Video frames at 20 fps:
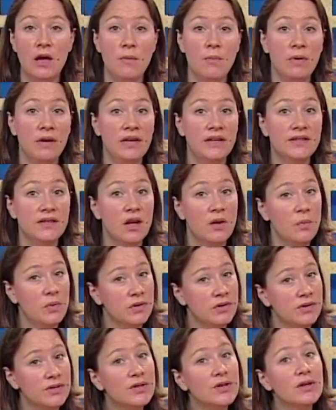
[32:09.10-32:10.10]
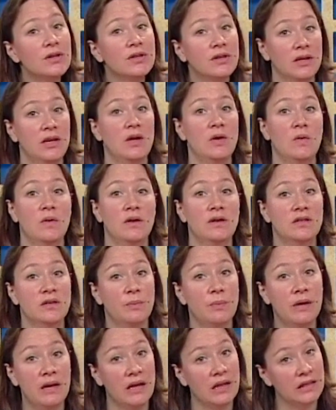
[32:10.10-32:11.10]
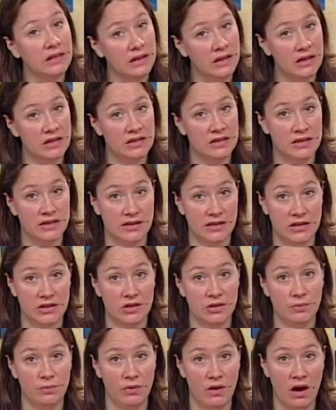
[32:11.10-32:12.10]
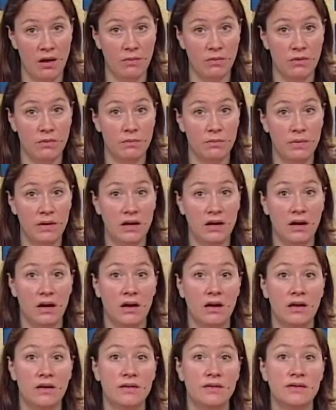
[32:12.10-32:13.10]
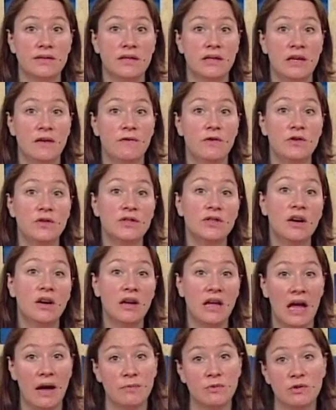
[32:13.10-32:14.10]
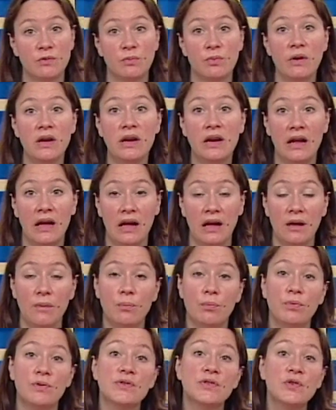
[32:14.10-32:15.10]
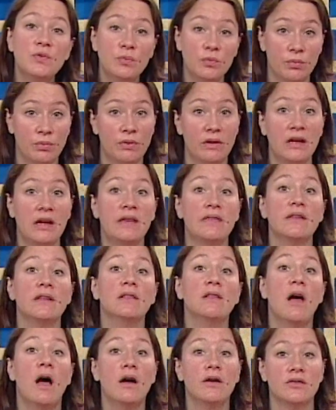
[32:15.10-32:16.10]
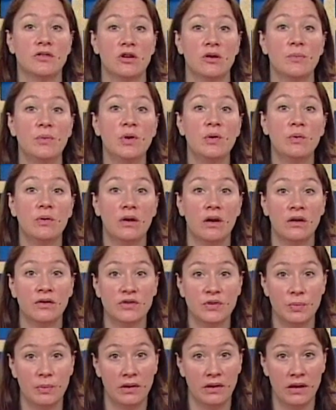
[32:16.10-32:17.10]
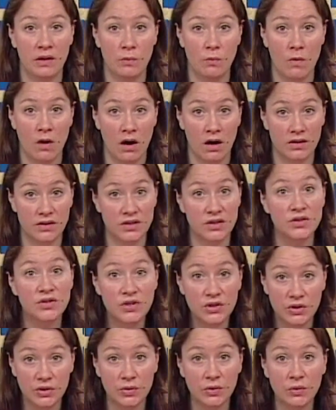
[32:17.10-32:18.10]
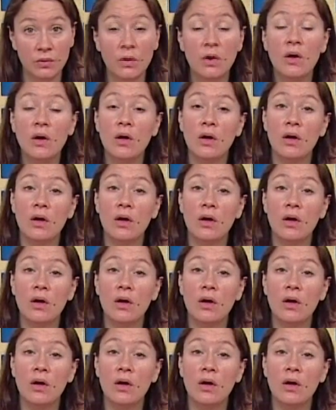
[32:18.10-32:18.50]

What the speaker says: But it's almost certainly going to be a linked decision problem, because if you start captive breeding, presumably in the long term you would ultimately want to do